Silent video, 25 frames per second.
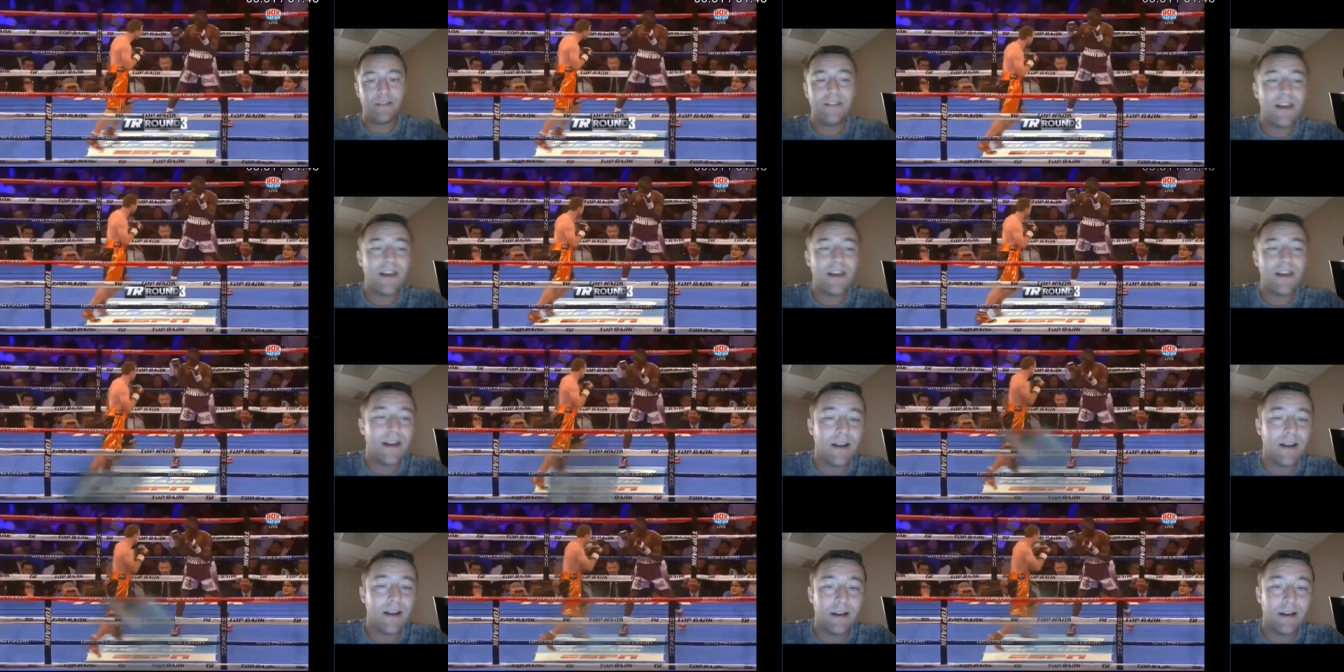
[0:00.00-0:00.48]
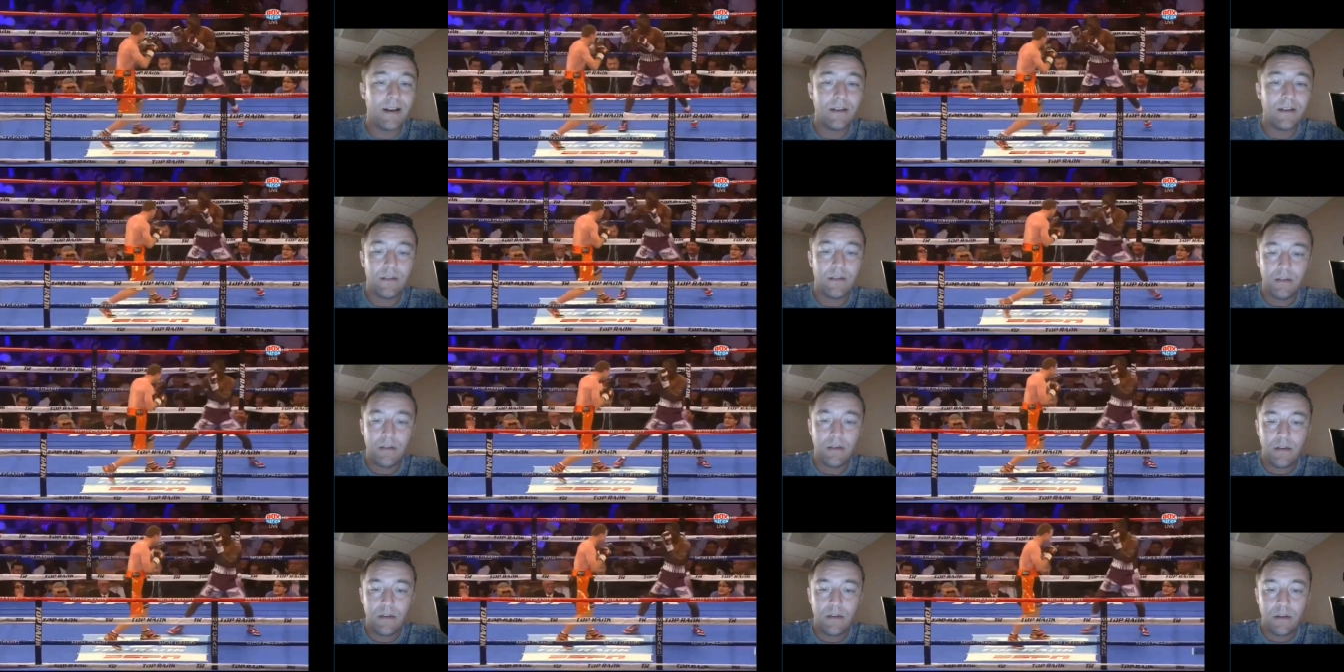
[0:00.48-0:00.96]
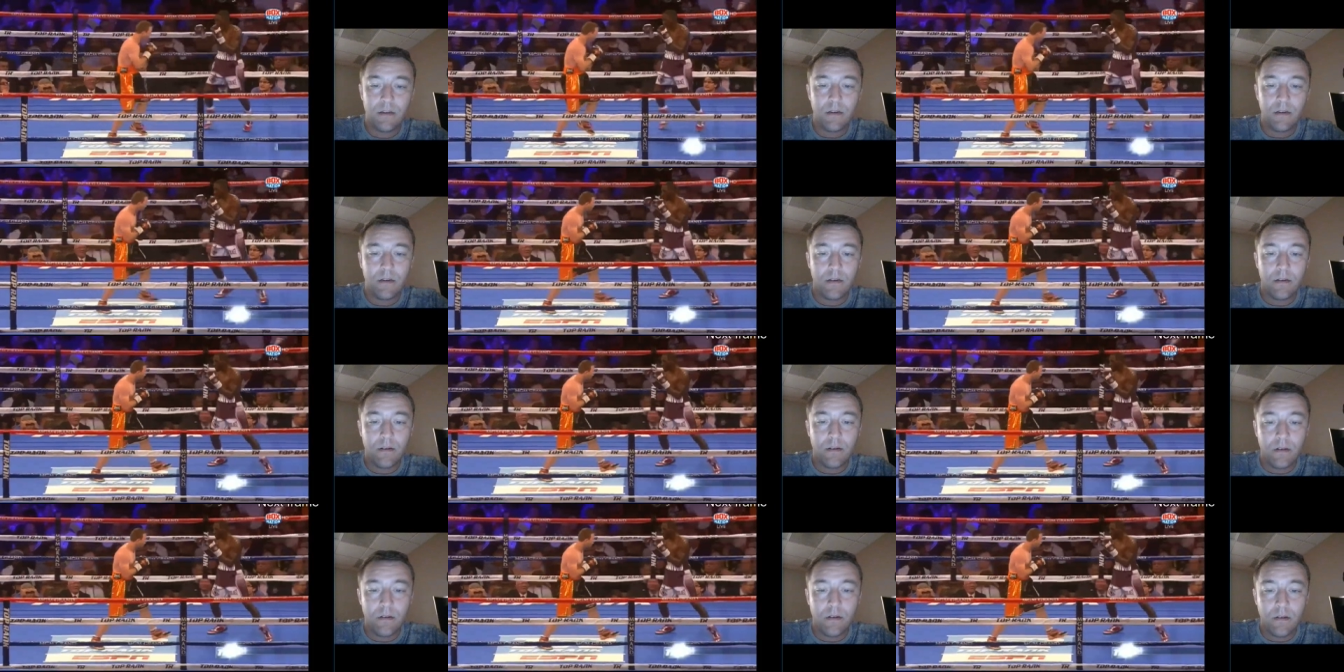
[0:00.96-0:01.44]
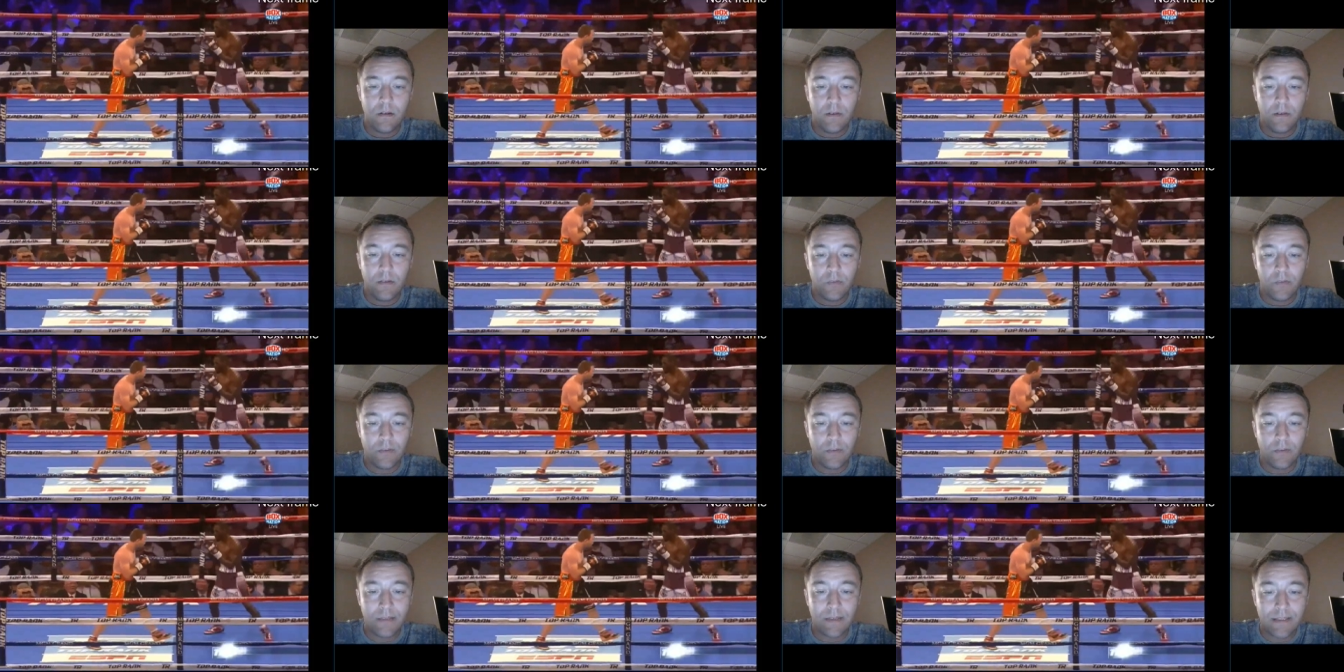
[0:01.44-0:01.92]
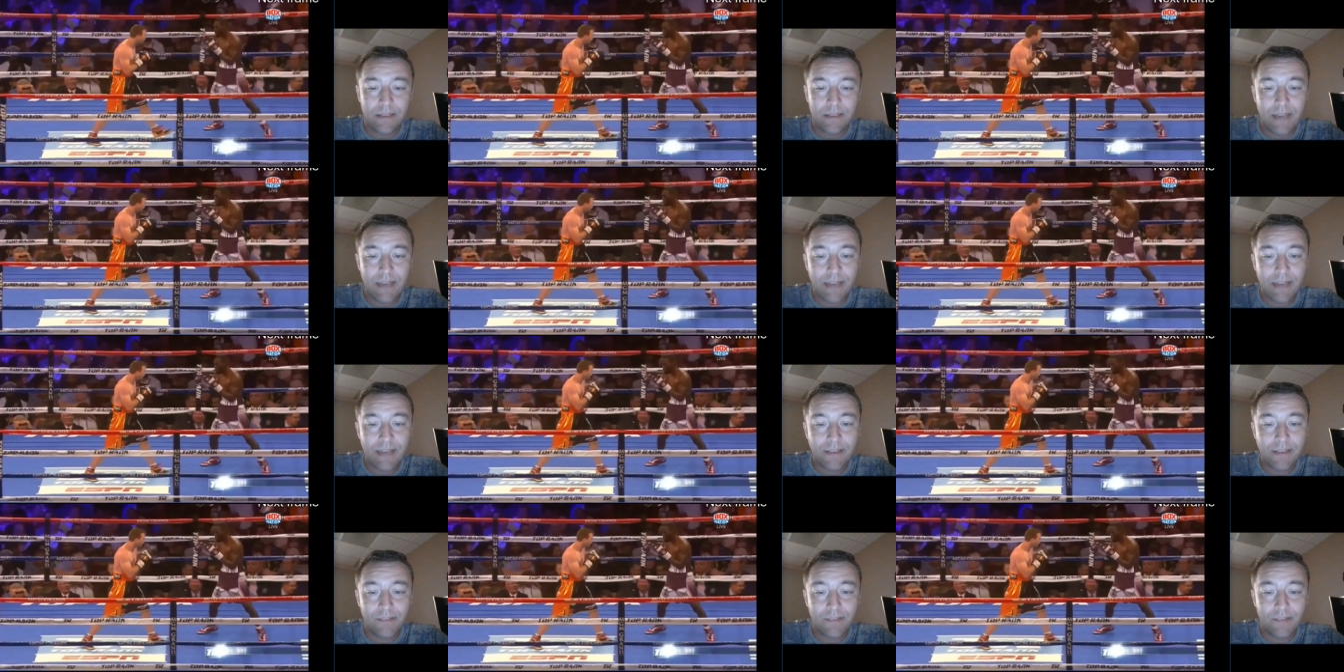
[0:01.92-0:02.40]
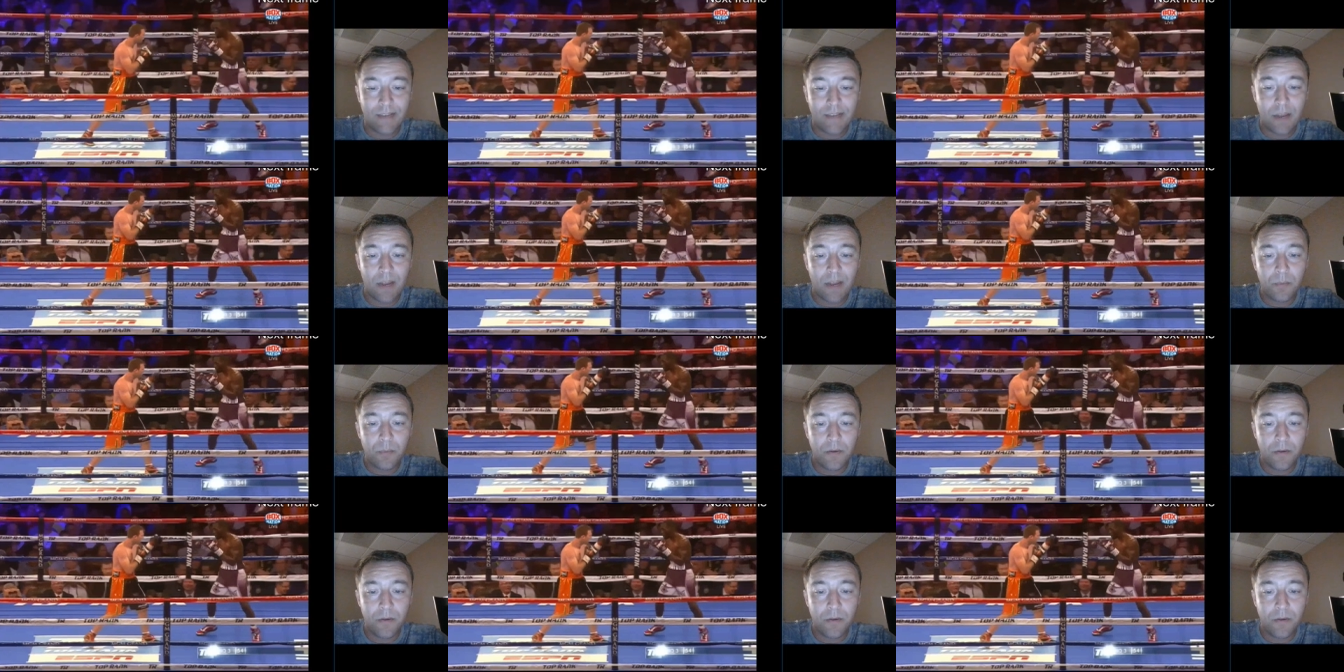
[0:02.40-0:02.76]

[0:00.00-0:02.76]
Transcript: Ha ha ha. So he's gonna take the step